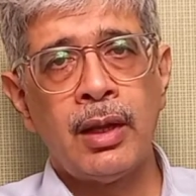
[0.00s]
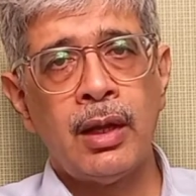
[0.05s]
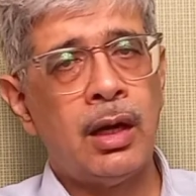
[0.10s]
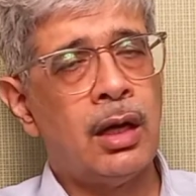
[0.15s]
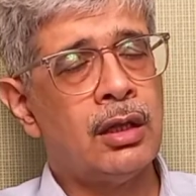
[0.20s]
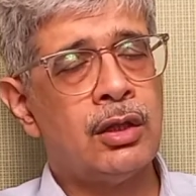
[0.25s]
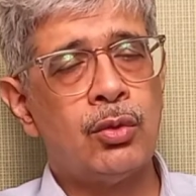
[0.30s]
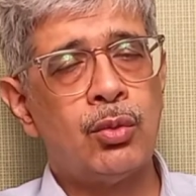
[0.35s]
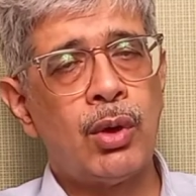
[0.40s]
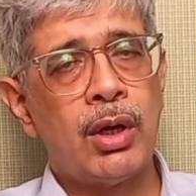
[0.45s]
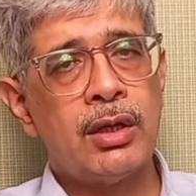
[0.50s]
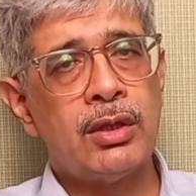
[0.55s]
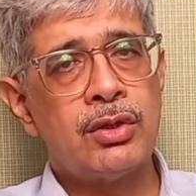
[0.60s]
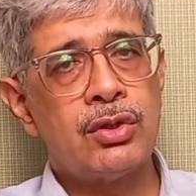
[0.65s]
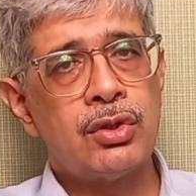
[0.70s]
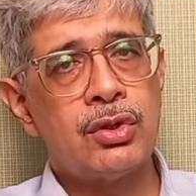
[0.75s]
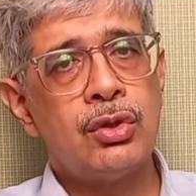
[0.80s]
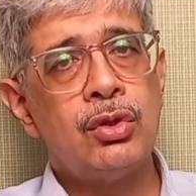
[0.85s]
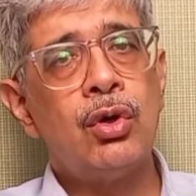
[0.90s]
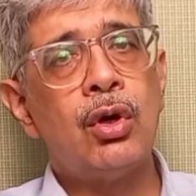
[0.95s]

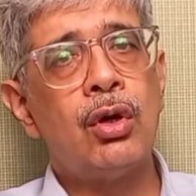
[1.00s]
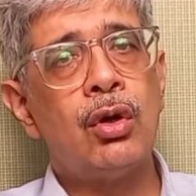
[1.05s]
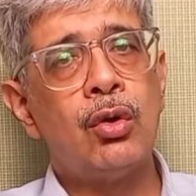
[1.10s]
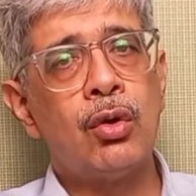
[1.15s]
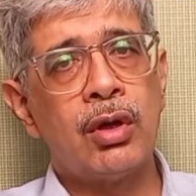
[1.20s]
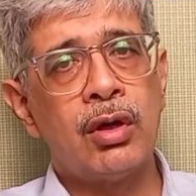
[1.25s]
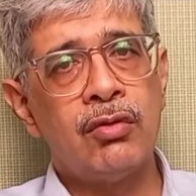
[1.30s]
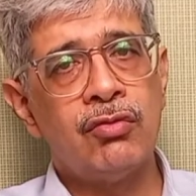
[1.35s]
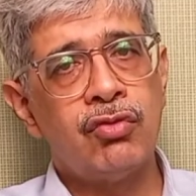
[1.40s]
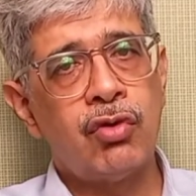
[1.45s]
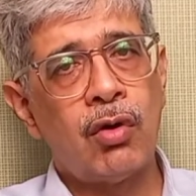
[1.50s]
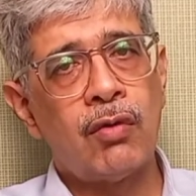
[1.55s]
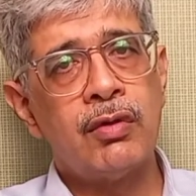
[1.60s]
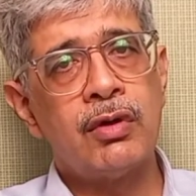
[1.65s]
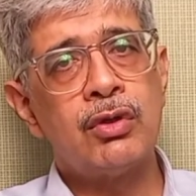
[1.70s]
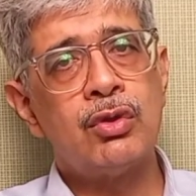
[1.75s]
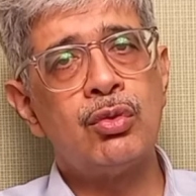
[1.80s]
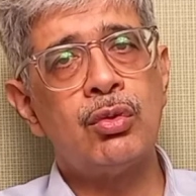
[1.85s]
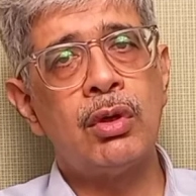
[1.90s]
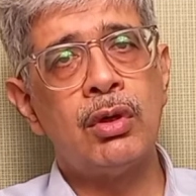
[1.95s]
Otherwise, you are looking
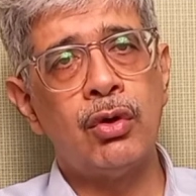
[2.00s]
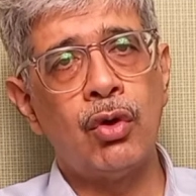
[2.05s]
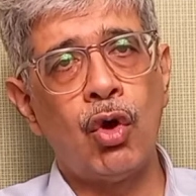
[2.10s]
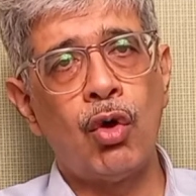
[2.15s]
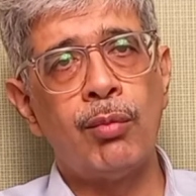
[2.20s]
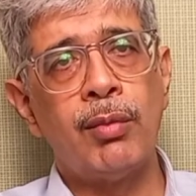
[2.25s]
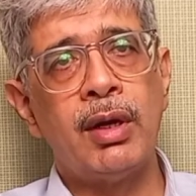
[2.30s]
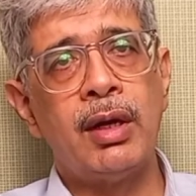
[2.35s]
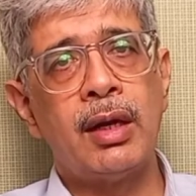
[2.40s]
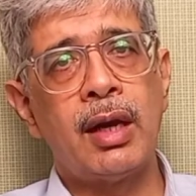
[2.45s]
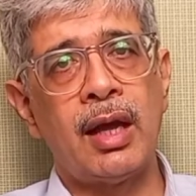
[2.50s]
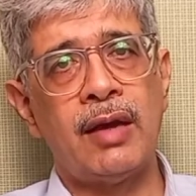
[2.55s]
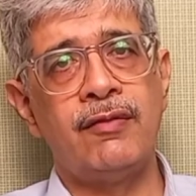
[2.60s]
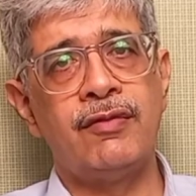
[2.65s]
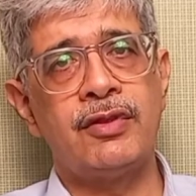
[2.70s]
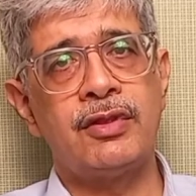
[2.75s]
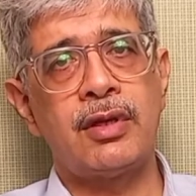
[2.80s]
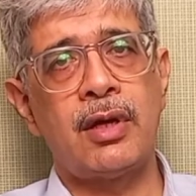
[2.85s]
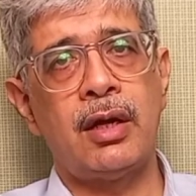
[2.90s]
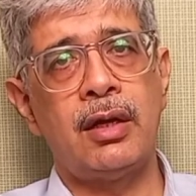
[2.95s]
forward to a normal
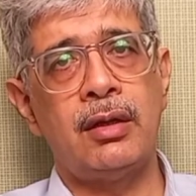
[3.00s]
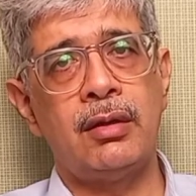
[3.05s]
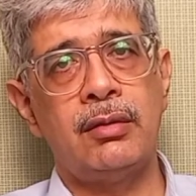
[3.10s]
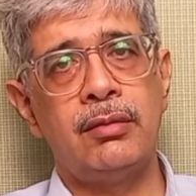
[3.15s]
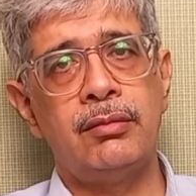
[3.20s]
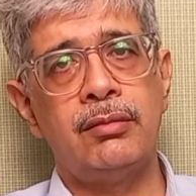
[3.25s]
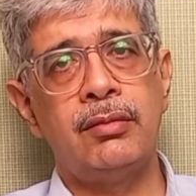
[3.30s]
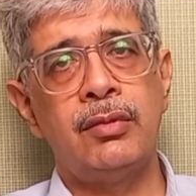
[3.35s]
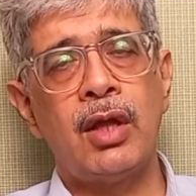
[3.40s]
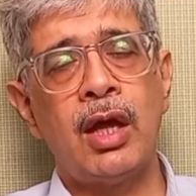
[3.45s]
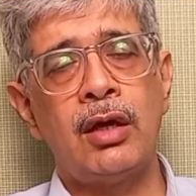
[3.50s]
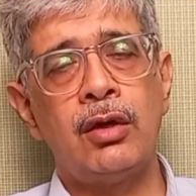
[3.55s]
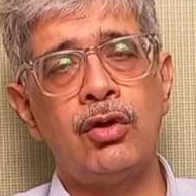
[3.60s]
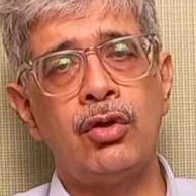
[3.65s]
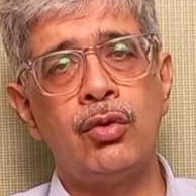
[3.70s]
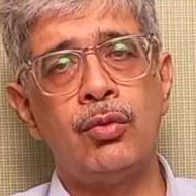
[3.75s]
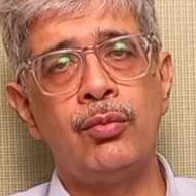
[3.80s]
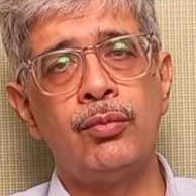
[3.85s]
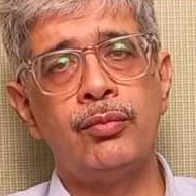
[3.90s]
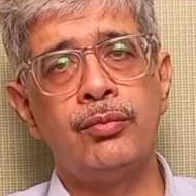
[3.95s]
lifestyle. Thank
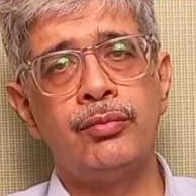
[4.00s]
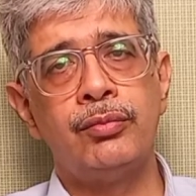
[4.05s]
you.